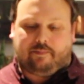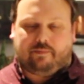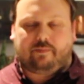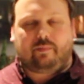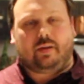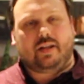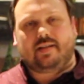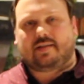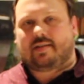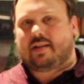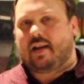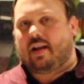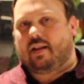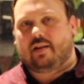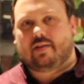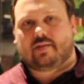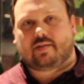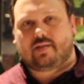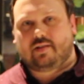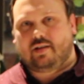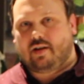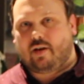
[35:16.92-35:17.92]
please tell
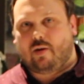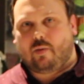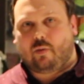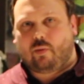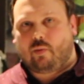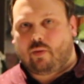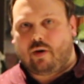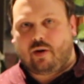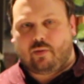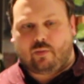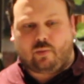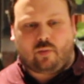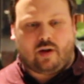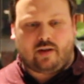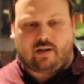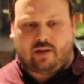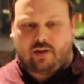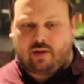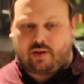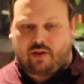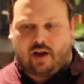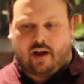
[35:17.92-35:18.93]
us, you know,
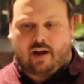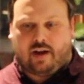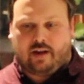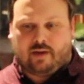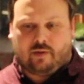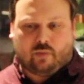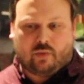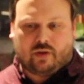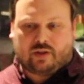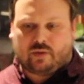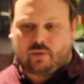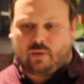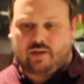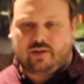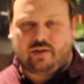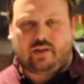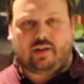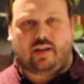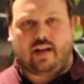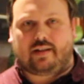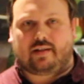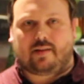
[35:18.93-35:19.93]
what you thought, which ones
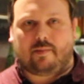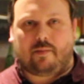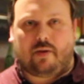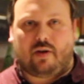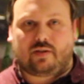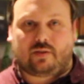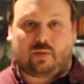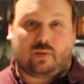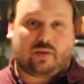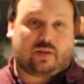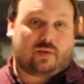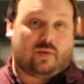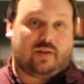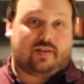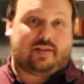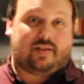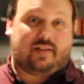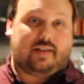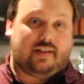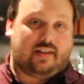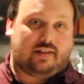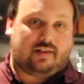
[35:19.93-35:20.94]
you liked the most, which
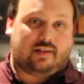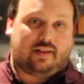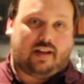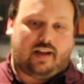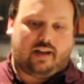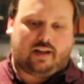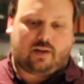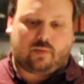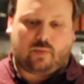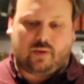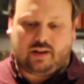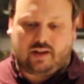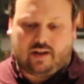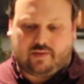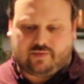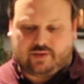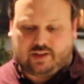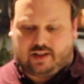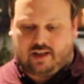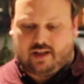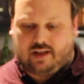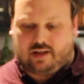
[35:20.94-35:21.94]
ones you didn't like. We'd
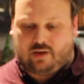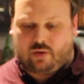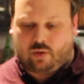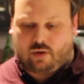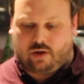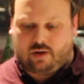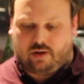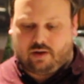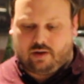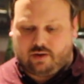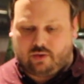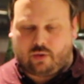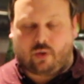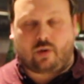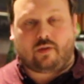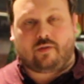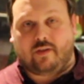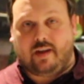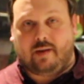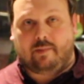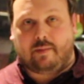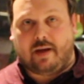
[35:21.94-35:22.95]
love to get
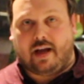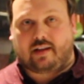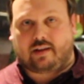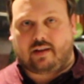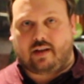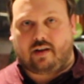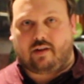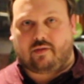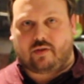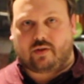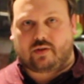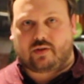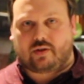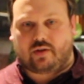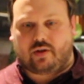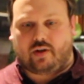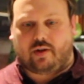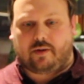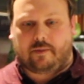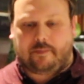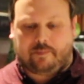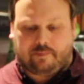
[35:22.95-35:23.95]
your feedback there for
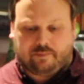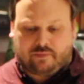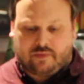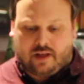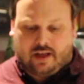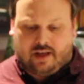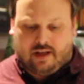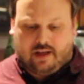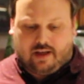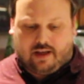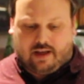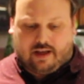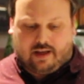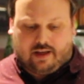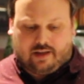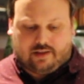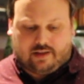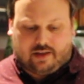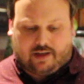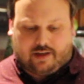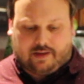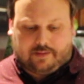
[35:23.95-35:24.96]
sure.
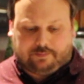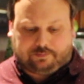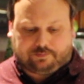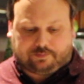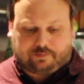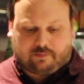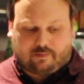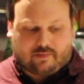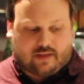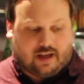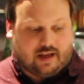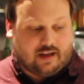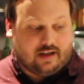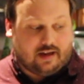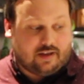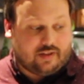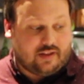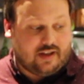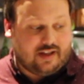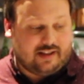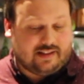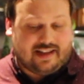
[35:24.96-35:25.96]
And
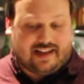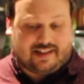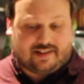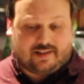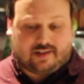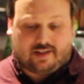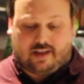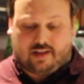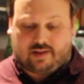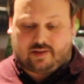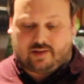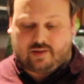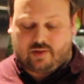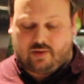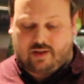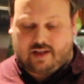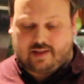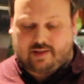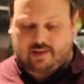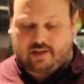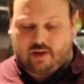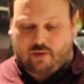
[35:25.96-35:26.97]
I think that's it. So
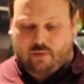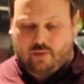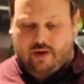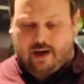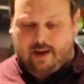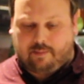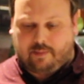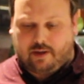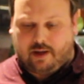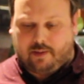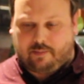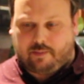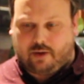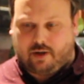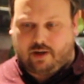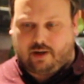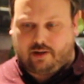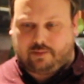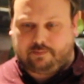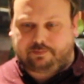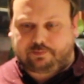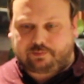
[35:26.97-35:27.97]
that's going to wrap up
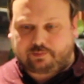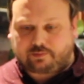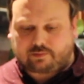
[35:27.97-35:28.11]
our